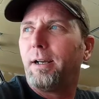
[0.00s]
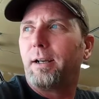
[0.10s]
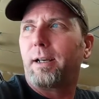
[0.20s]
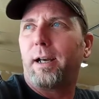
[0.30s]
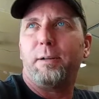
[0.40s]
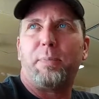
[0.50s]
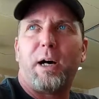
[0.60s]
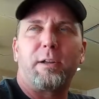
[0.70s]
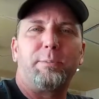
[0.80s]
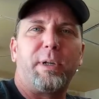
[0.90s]
kind of
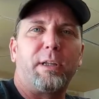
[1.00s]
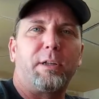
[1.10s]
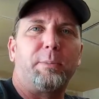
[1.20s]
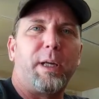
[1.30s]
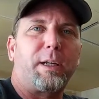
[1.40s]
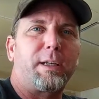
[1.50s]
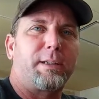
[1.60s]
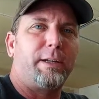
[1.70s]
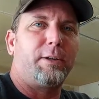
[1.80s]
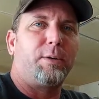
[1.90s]
bothered me a little bit because
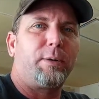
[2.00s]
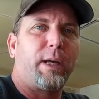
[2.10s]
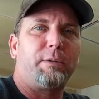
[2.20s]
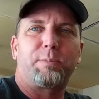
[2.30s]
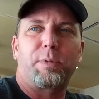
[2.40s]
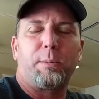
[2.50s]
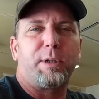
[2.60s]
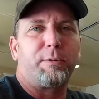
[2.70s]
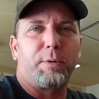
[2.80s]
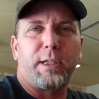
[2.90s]
I know that was probably
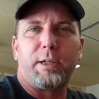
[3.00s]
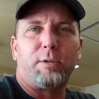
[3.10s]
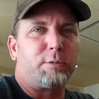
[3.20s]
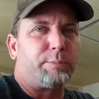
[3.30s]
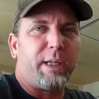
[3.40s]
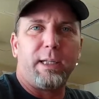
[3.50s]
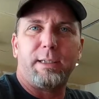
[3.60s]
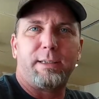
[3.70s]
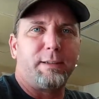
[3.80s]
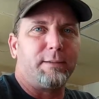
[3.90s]
a really old
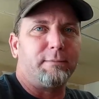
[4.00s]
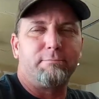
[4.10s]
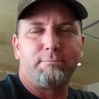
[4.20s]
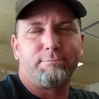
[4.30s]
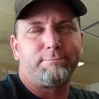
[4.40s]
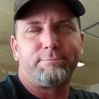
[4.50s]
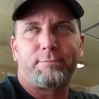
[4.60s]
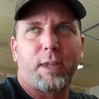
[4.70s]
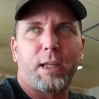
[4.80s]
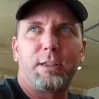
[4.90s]
piece, and
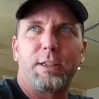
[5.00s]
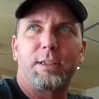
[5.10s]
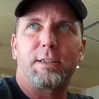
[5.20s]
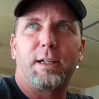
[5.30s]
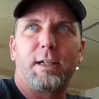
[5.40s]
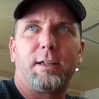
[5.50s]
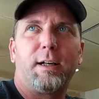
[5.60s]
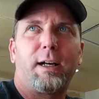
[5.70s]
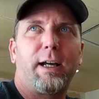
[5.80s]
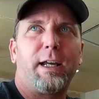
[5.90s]
just uh,
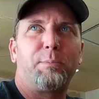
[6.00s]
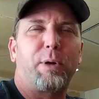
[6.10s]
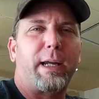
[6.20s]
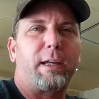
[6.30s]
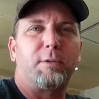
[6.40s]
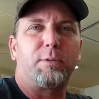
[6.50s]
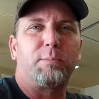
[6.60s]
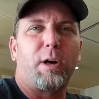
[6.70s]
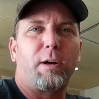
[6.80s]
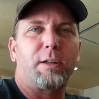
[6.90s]
I hate breaking old
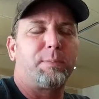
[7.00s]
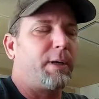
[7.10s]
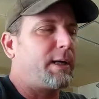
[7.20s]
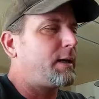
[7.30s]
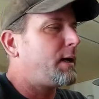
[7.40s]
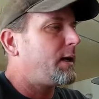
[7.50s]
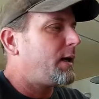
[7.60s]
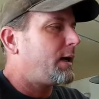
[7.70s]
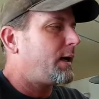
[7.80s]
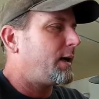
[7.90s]
parts. But
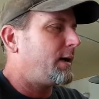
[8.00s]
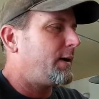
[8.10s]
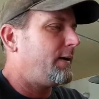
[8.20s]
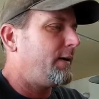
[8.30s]
uh,